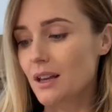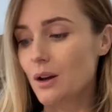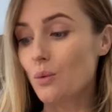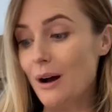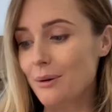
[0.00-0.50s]

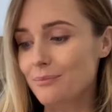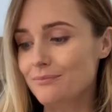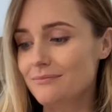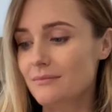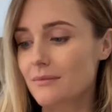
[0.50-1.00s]
Well,
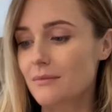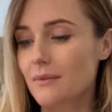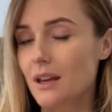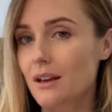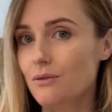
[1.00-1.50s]

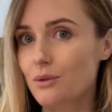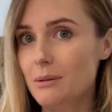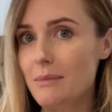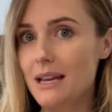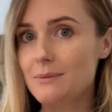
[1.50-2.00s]
I've
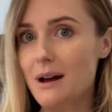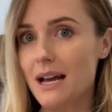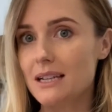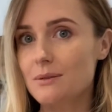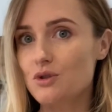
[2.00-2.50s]
already made
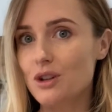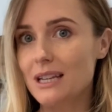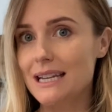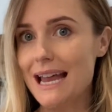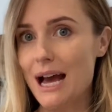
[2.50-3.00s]
mine, I'm
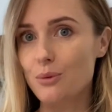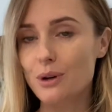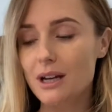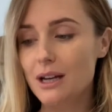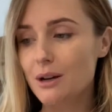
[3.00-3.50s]
drinking it now,
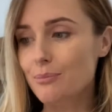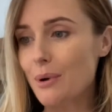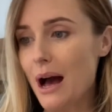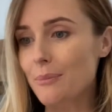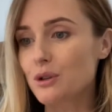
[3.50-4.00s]

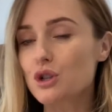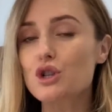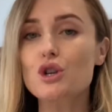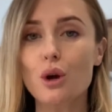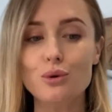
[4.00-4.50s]
but I'm going to
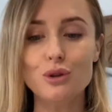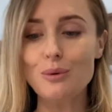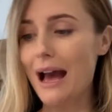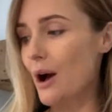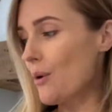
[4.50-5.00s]
show you
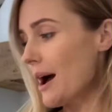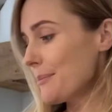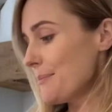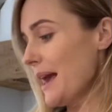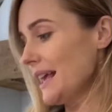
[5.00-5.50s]
how I
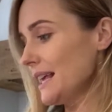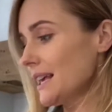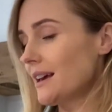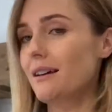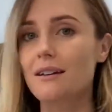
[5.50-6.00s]

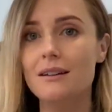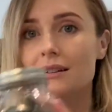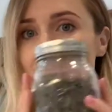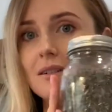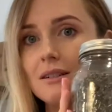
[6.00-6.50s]
make
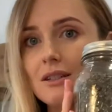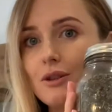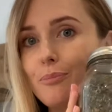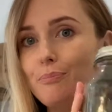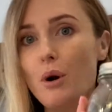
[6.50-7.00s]

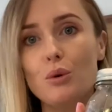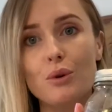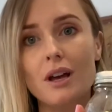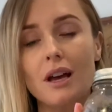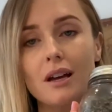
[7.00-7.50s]
some
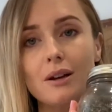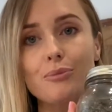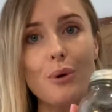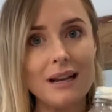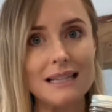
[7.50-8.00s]
bulk
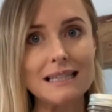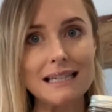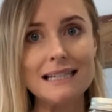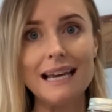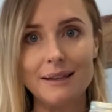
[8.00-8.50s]

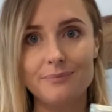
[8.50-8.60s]
pregnancy tea.